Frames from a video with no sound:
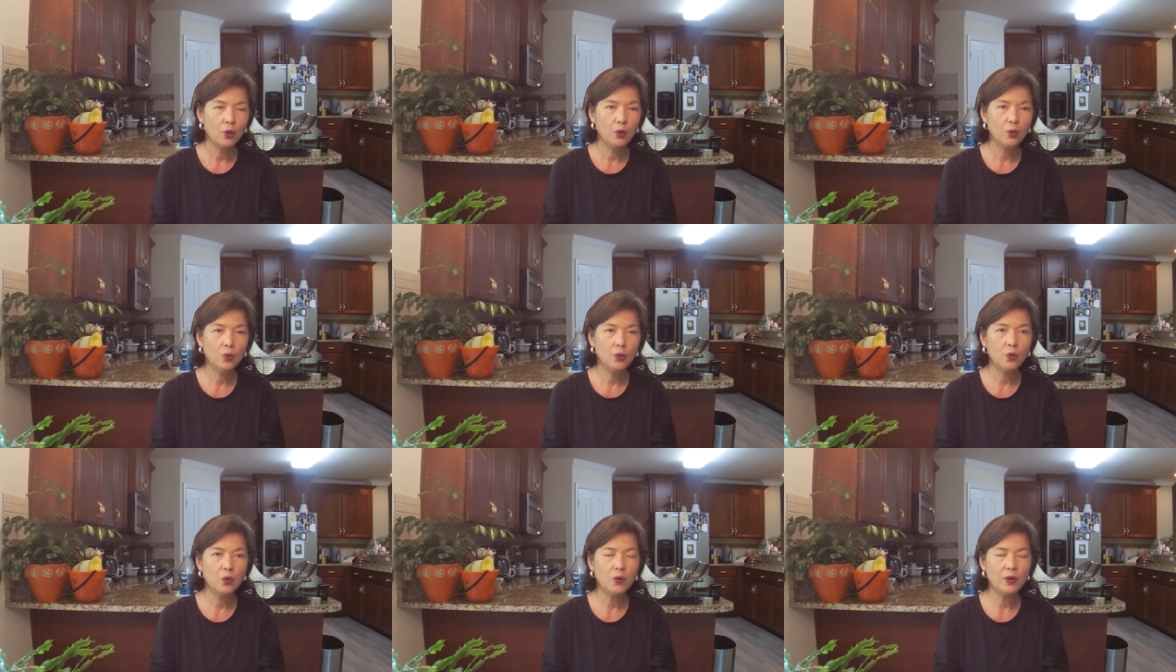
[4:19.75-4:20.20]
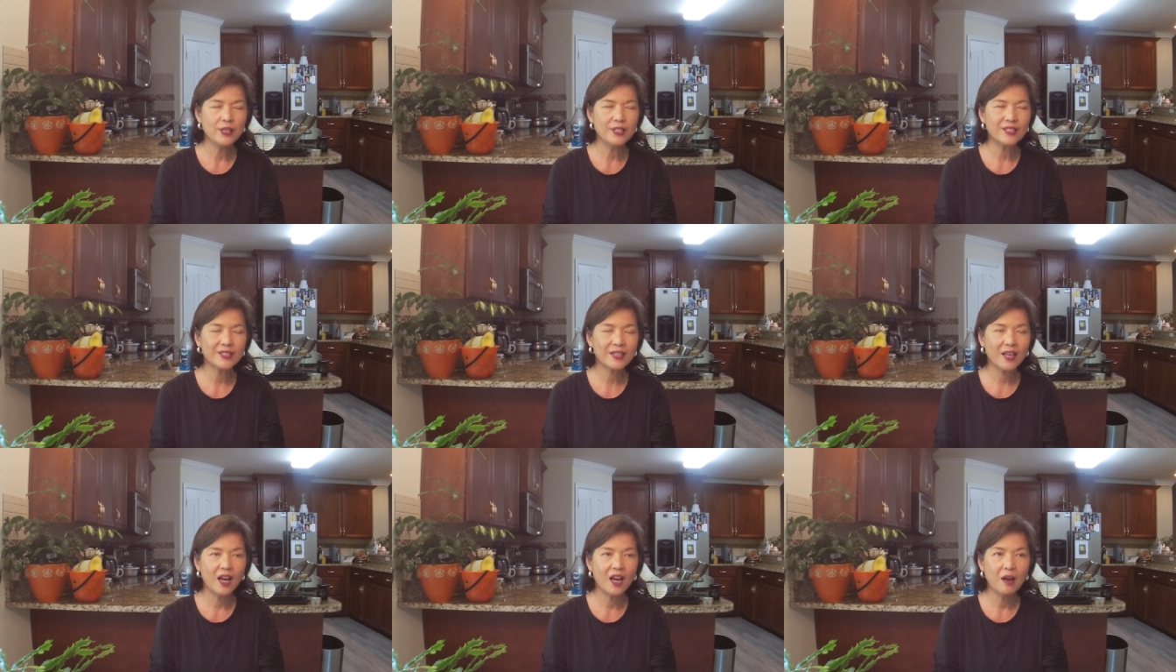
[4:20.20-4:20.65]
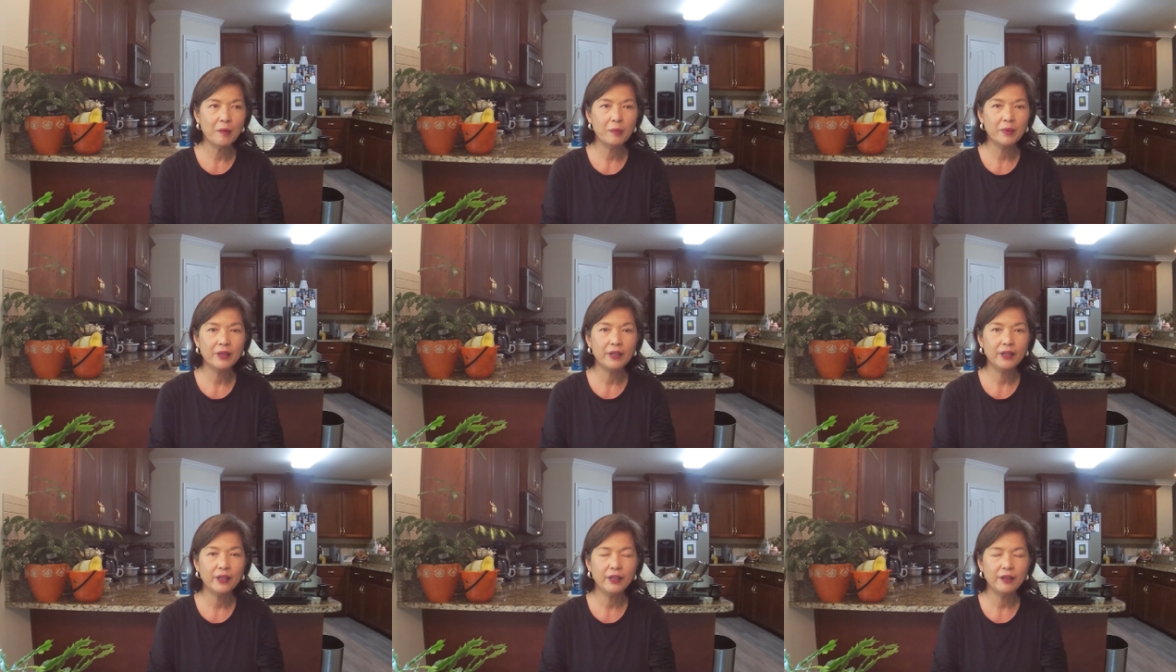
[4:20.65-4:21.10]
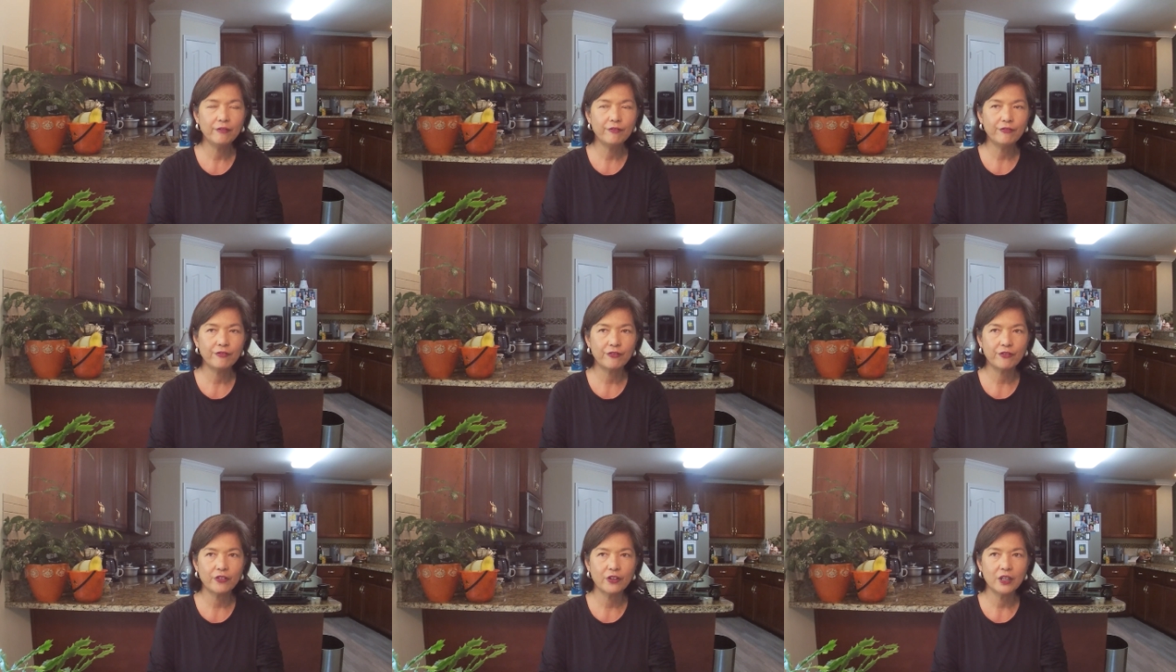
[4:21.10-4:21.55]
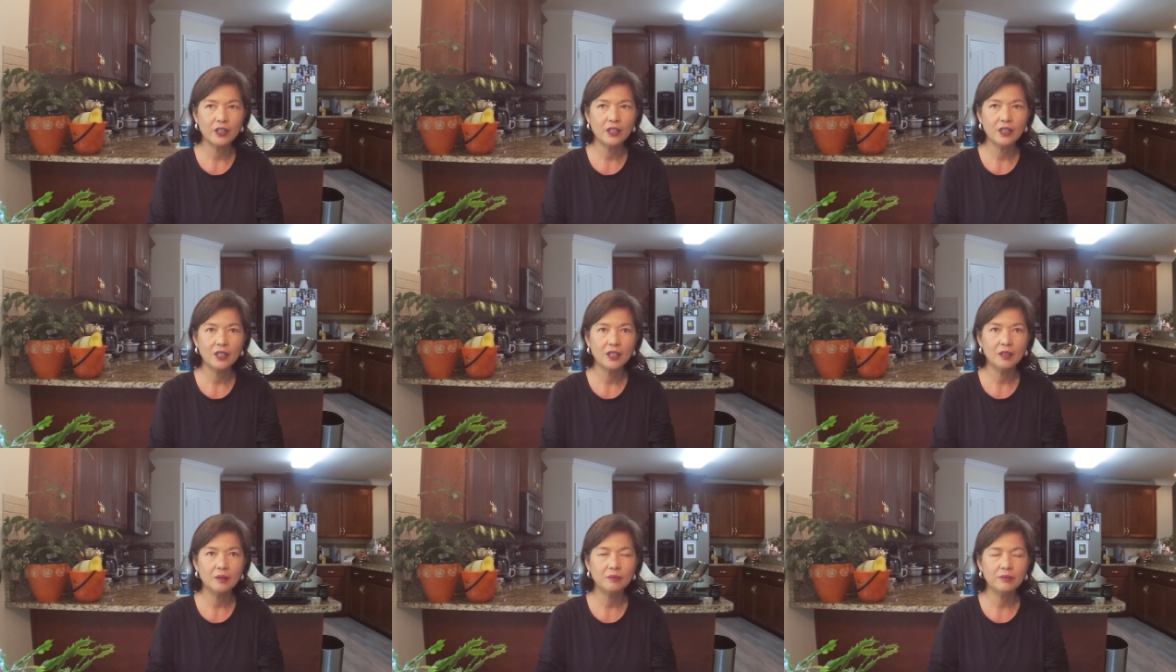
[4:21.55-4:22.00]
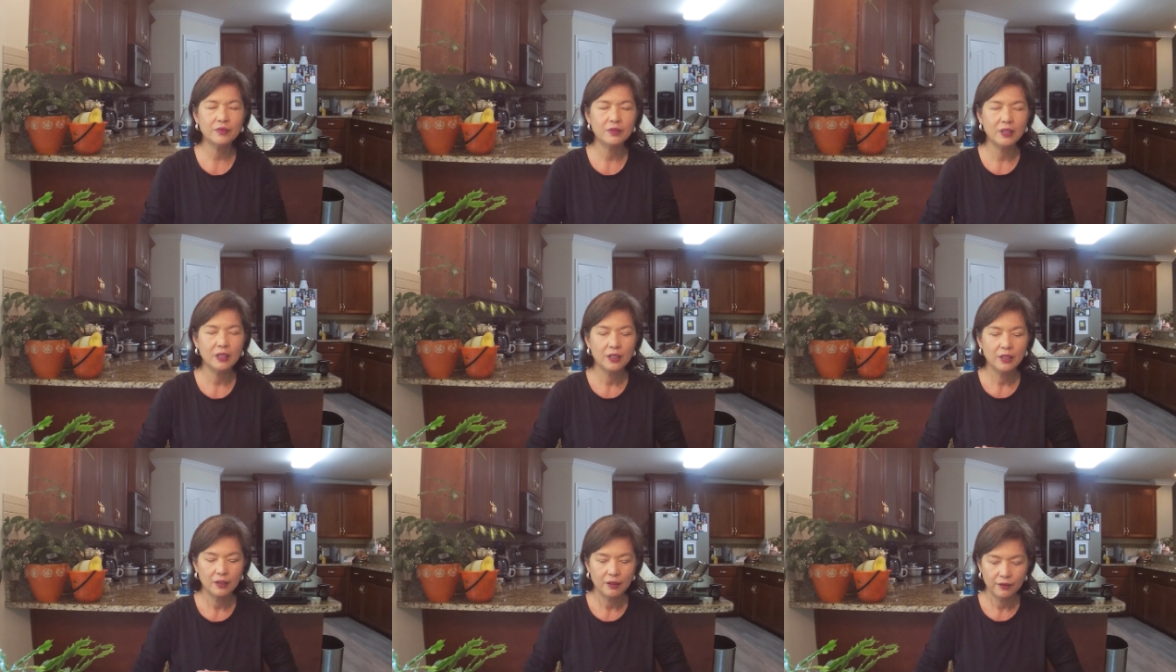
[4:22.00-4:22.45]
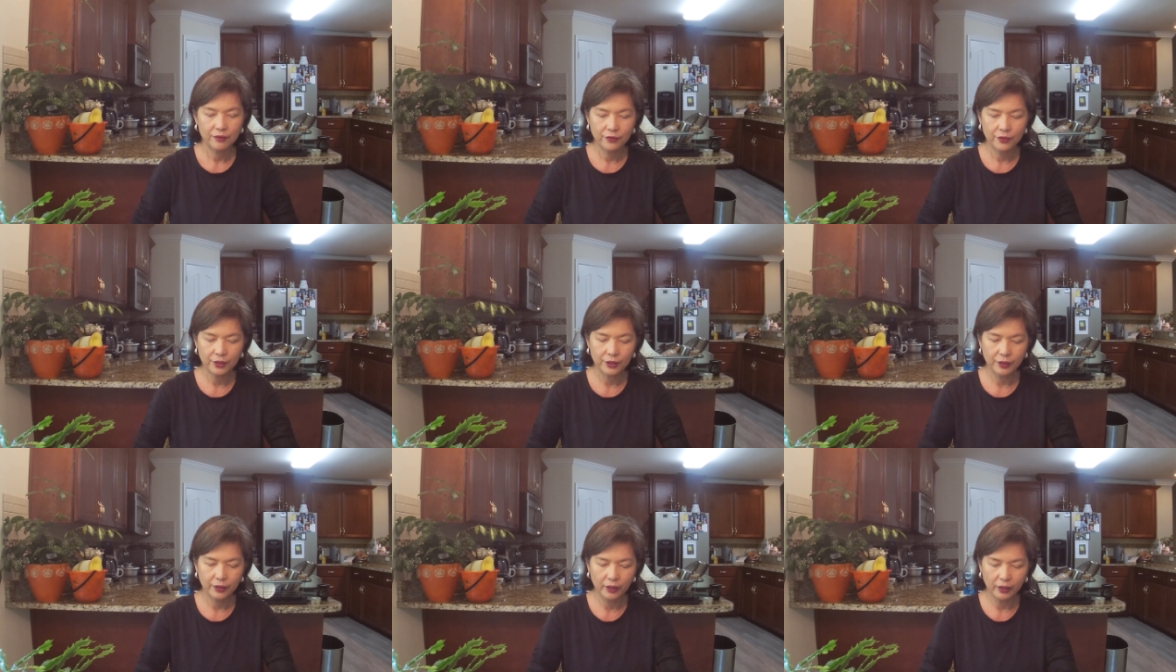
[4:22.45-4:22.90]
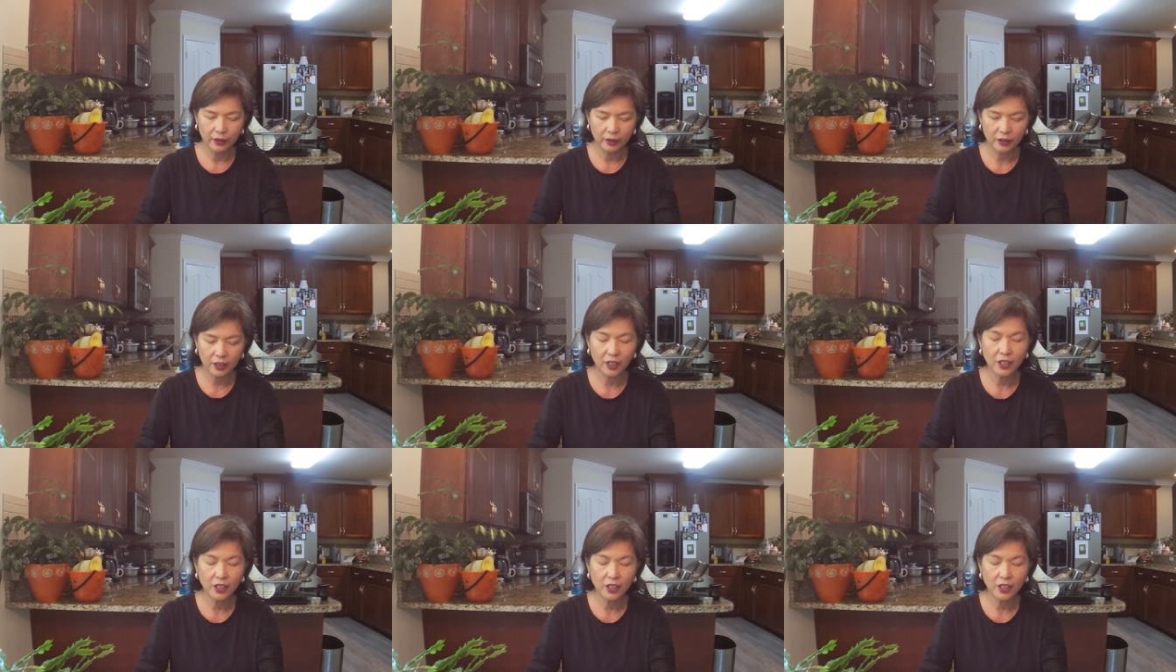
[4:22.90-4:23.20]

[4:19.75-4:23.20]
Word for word: who is coming from the uh,